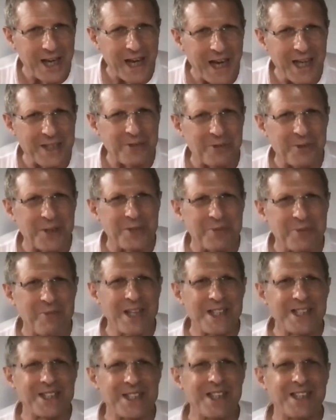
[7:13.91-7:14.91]
as was
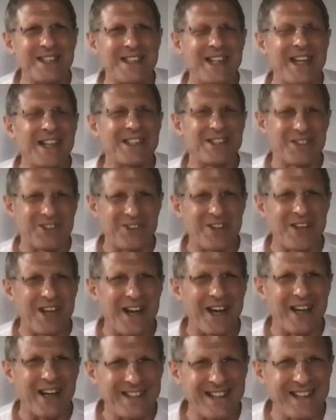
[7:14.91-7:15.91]
mentioned yesterday,
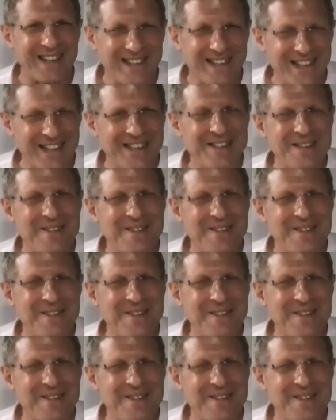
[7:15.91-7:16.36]
I think. Huh?